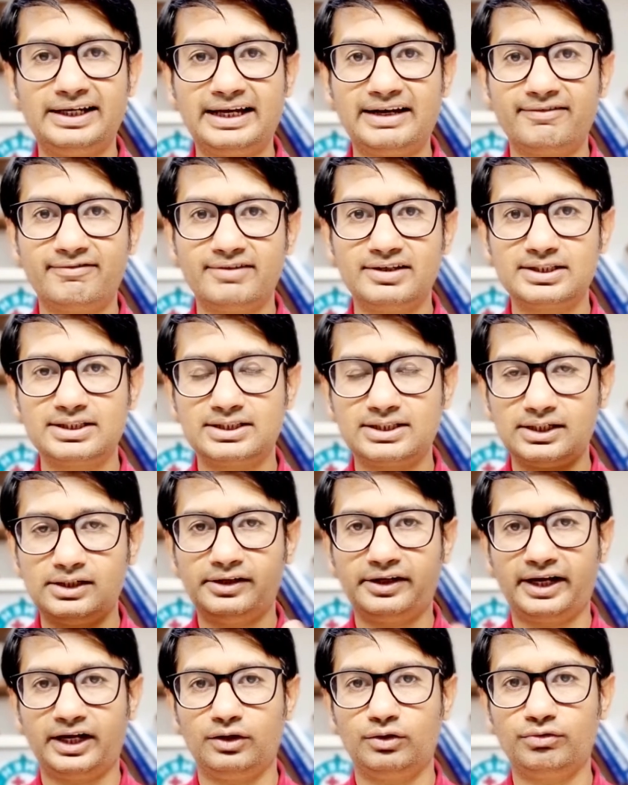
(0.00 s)
and we're still
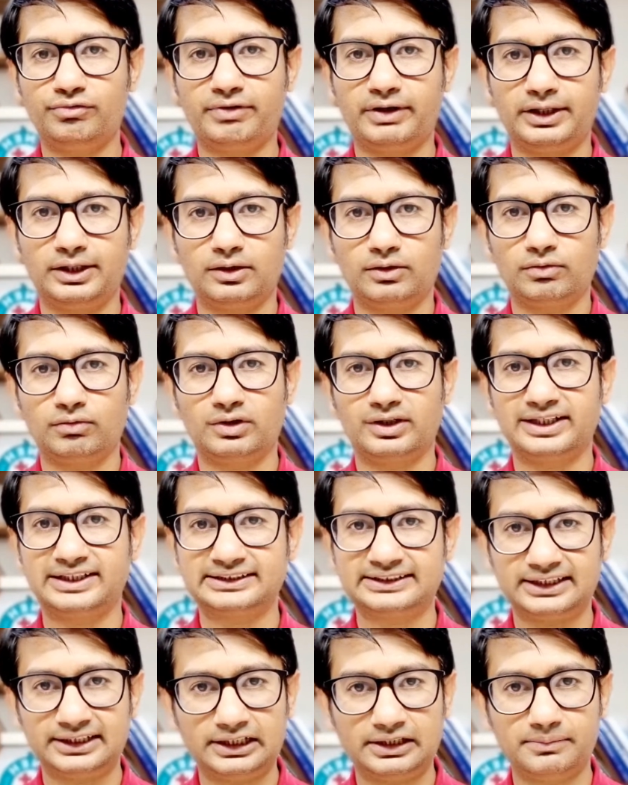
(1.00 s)
trying to find out what
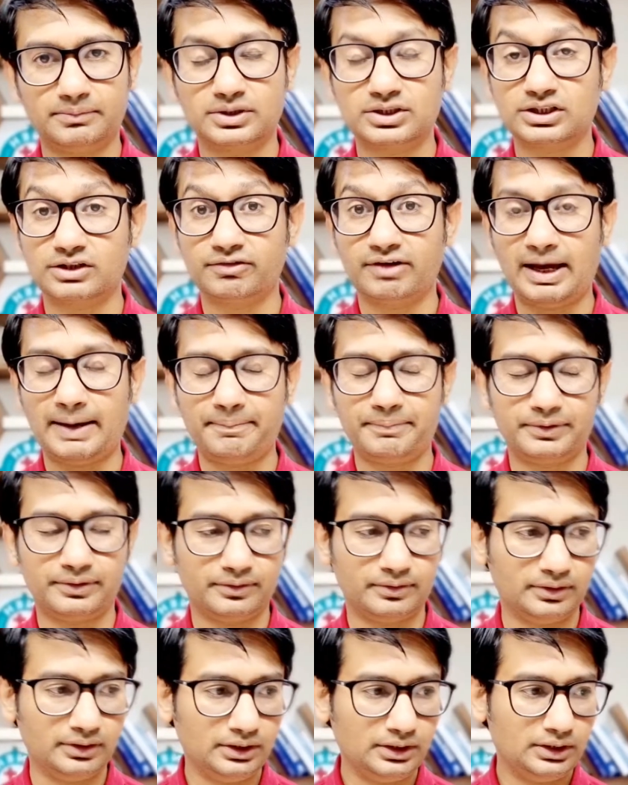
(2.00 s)
exactly must have happened,